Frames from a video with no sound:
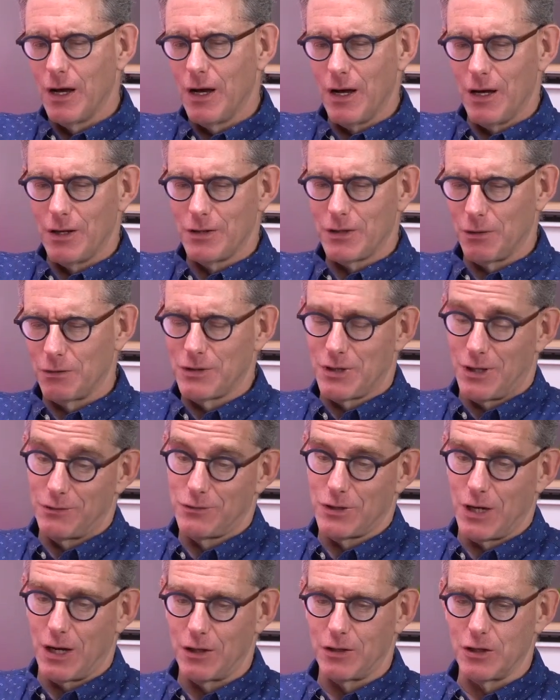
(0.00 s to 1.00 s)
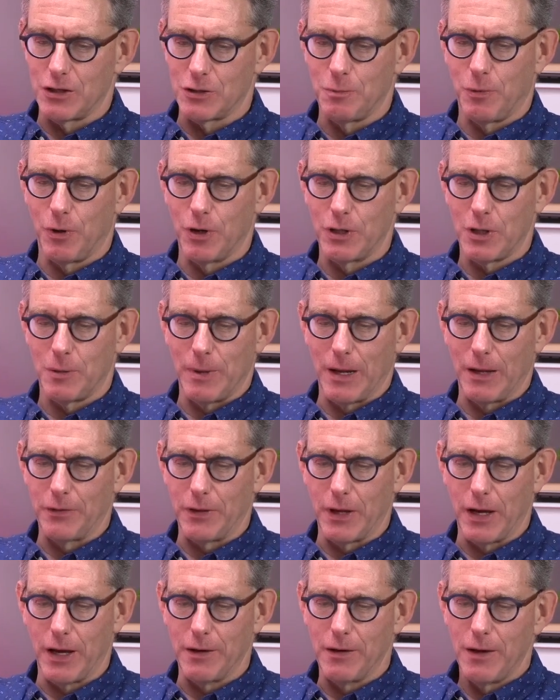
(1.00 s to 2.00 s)
So I was kind of disappointed about
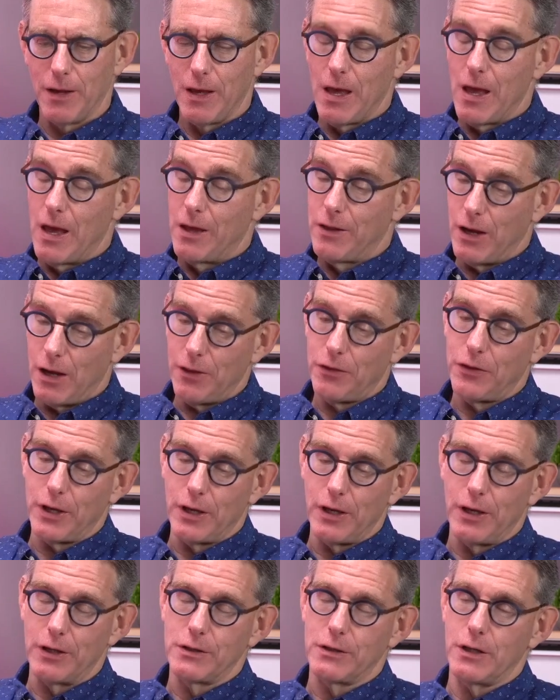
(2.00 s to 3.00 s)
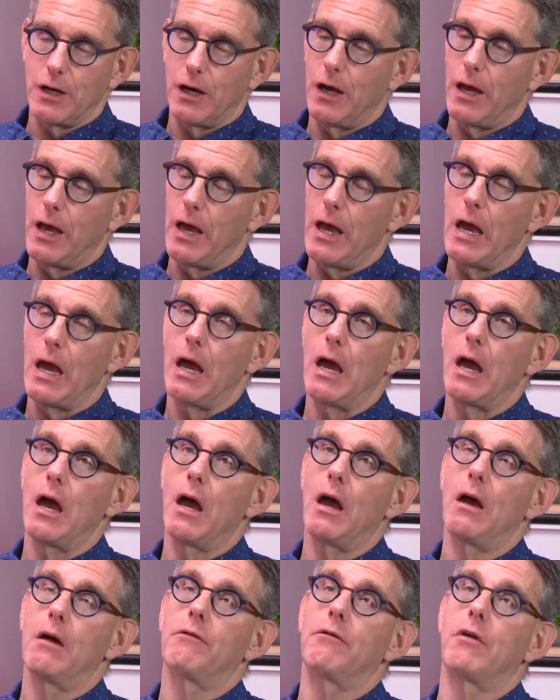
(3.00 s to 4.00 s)
that. The other thing is
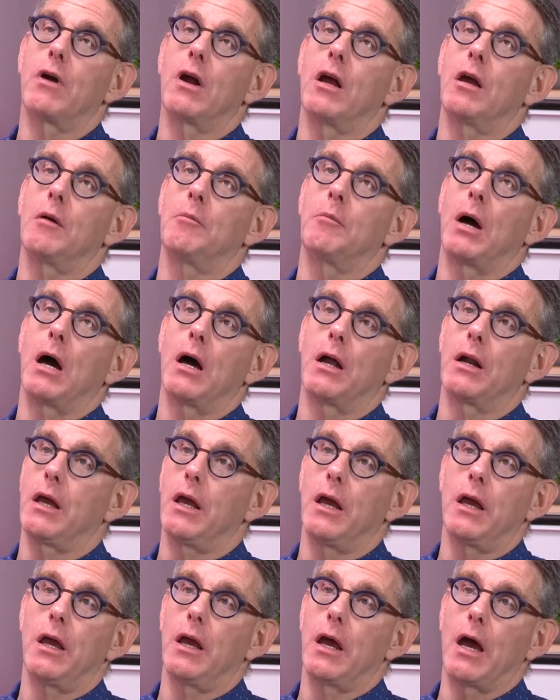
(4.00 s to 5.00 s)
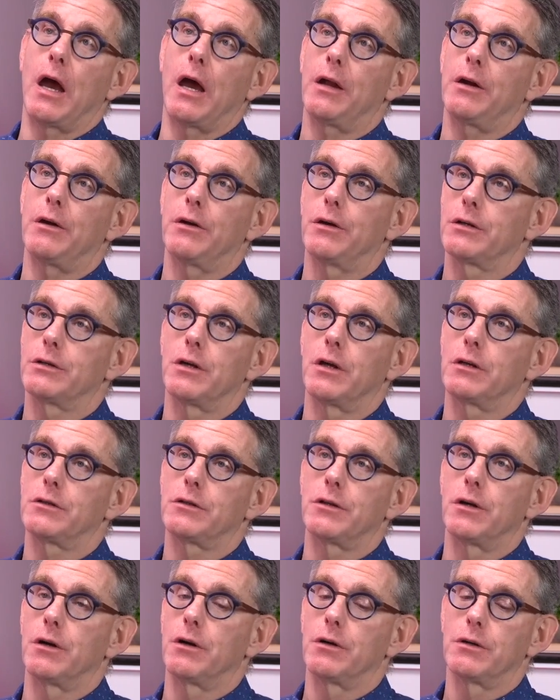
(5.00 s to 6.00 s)
everybody and her
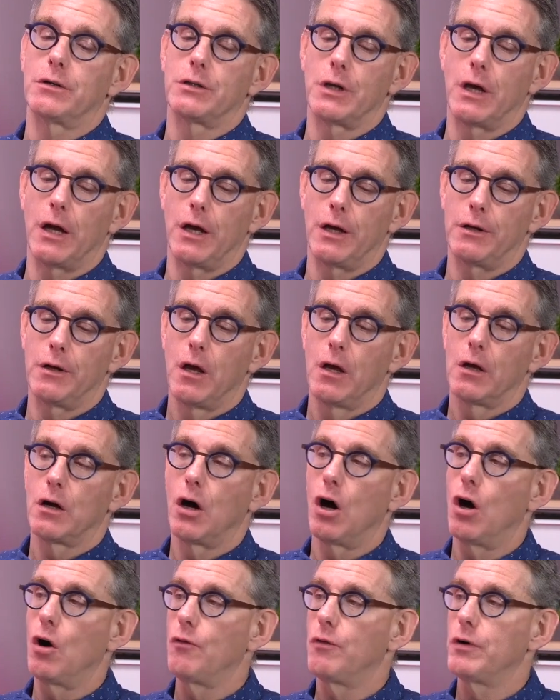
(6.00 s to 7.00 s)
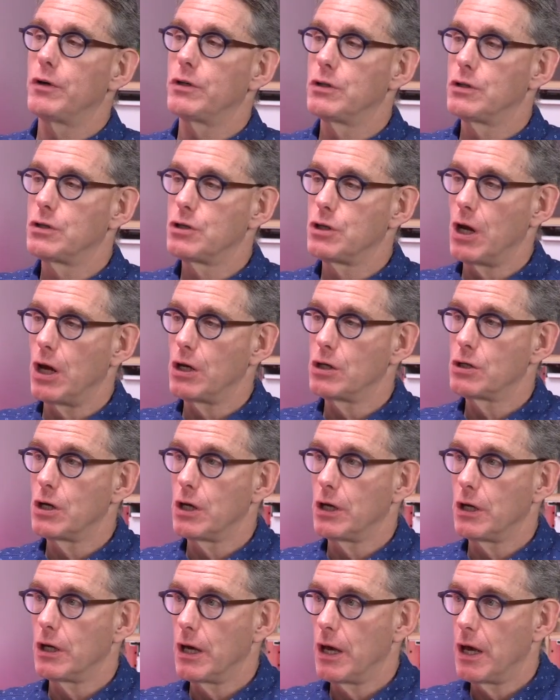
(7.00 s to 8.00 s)
sister said COVID's
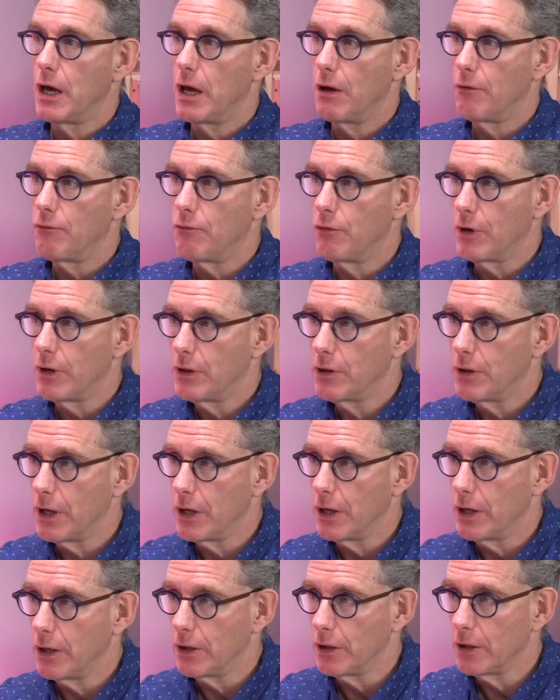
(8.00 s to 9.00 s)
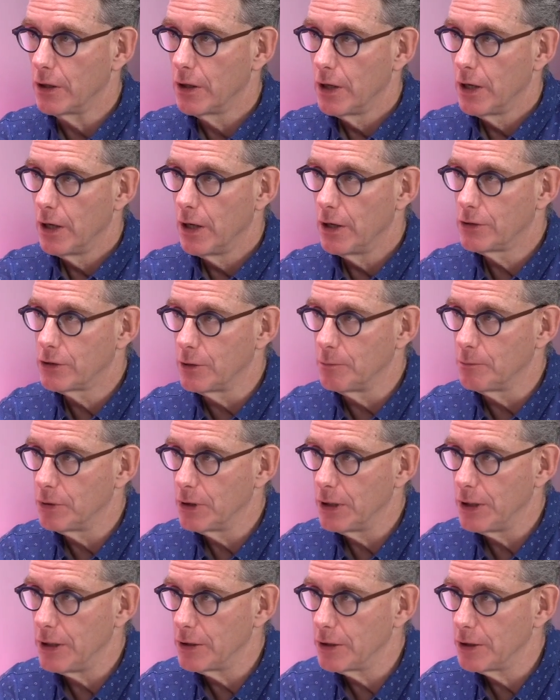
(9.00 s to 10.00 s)
changing everything. It's
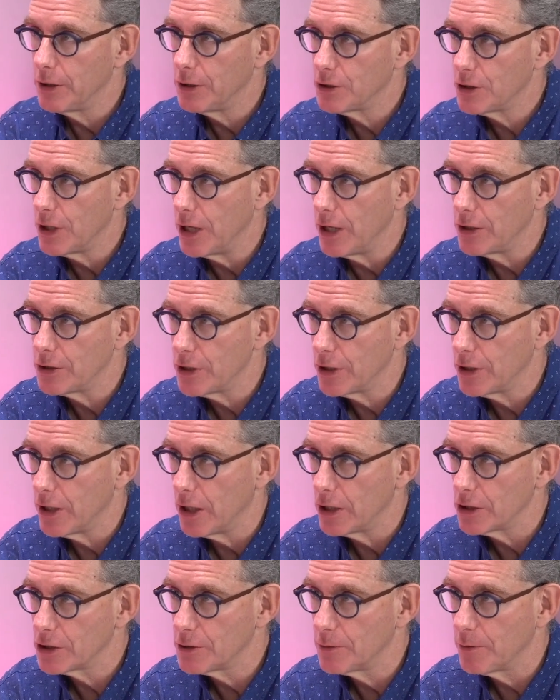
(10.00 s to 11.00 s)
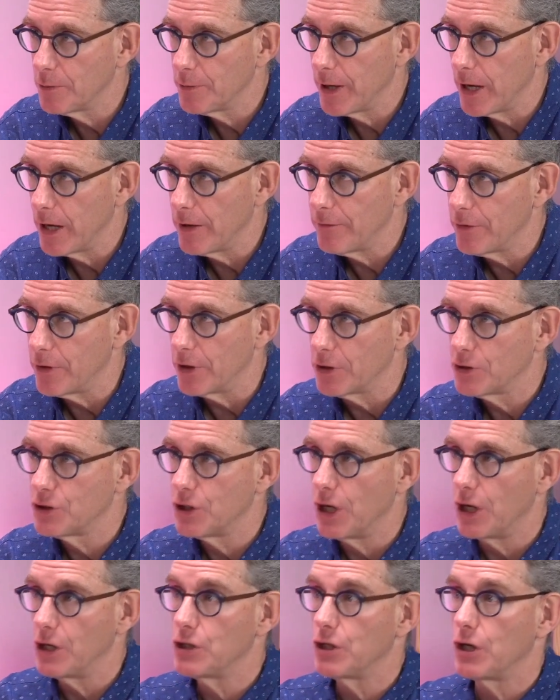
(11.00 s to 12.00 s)
completely changing customer behavior, and it's
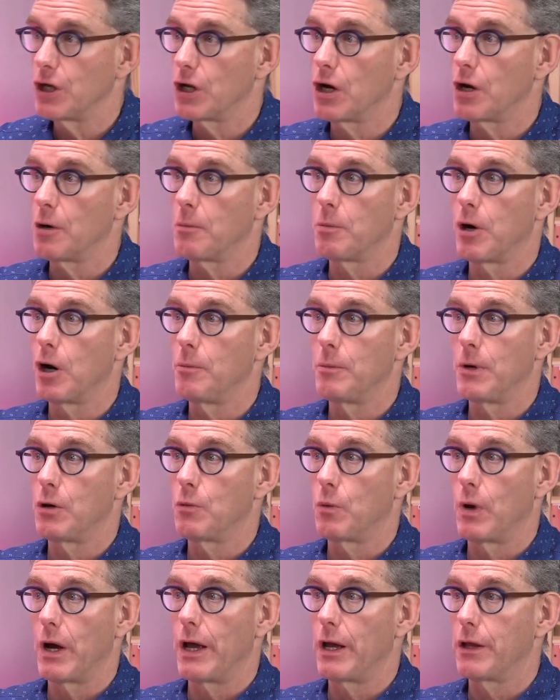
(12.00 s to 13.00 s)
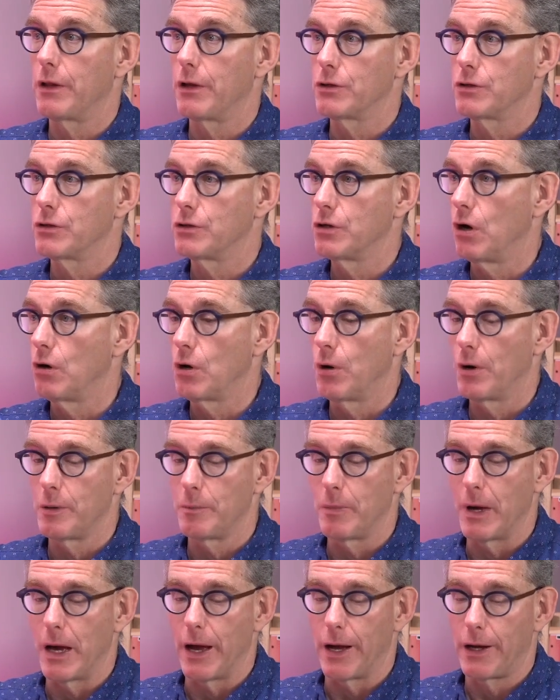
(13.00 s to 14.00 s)
changing it in a permanent way, and there's no going
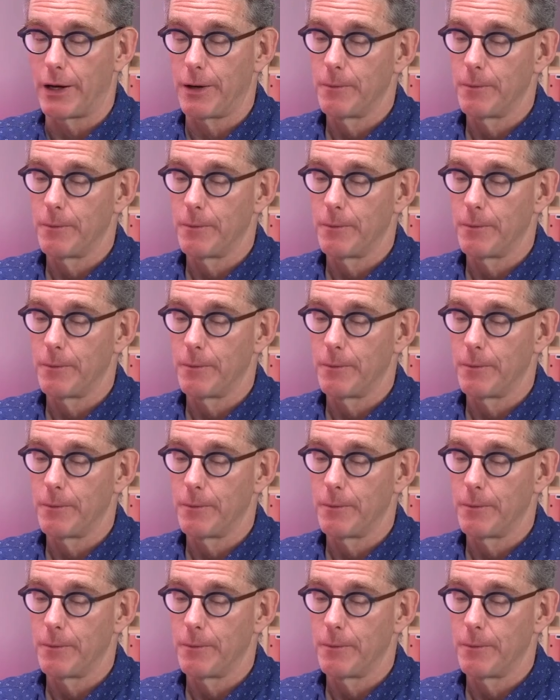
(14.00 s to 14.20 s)
back.